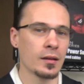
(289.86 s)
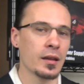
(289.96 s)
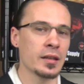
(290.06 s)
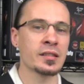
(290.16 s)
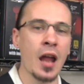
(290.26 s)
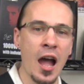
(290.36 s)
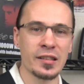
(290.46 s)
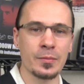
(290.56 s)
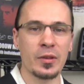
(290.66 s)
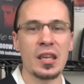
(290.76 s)
It's an
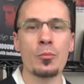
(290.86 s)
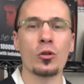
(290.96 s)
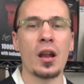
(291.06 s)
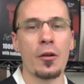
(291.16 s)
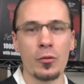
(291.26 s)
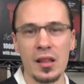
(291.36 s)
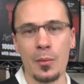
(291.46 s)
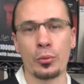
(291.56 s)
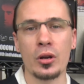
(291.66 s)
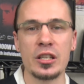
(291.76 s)
awesome keyboard, and I really
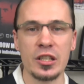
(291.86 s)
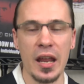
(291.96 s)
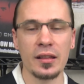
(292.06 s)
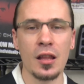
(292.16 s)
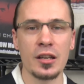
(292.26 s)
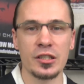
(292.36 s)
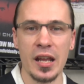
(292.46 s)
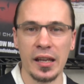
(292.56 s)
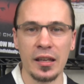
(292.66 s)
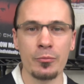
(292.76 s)
appreciate
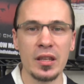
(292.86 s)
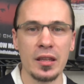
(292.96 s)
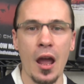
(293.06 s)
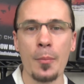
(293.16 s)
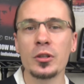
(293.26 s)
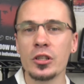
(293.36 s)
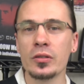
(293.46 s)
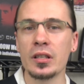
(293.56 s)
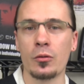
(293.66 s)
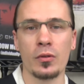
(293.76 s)
Logitech giving me the
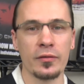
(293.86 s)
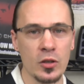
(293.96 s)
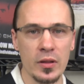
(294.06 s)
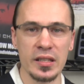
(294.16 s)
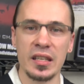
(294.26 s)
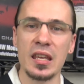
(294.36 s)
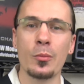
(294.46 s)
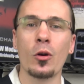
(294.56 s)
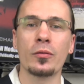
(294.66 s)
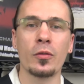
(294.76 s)
opportunity to review this
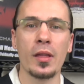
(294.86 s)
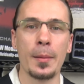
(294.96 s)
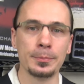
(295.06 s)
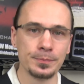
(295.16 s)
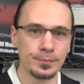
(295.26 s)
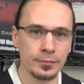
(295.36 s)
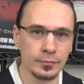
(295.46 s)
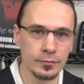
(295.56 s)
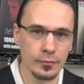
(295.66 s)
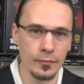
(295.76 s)
keyboard for them.
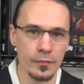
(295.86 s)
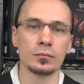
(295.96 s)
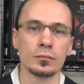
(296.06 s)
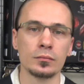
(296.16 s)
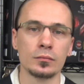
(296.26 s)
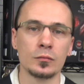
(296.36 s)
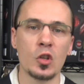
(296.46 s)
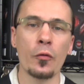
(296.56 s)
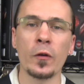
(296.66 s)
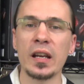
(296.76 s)

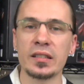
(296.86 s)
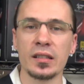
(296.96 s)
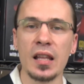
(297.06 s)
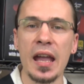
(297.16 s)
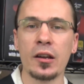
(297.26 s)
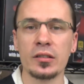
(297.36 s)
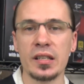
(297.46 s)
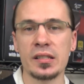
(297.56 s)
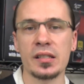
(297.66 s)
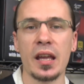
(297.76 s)
Don't forget to like or
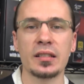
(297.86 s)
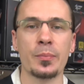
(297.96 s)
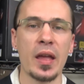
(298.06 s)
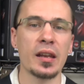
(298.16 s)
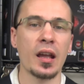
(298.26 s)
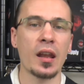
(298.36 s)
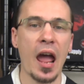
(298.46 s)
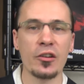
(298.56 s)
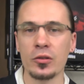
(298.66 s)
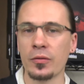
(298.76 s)
dislike depending on
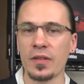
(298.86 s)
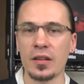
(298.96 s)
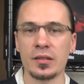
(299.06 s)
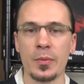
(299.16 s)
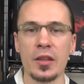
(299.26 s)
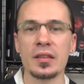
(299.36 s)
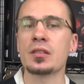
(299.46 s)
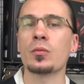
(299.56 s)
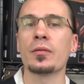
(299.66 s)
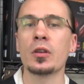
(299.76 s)
how you felt about
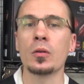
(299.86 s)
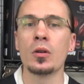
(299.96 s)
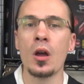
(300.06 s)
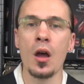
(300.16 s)
this review.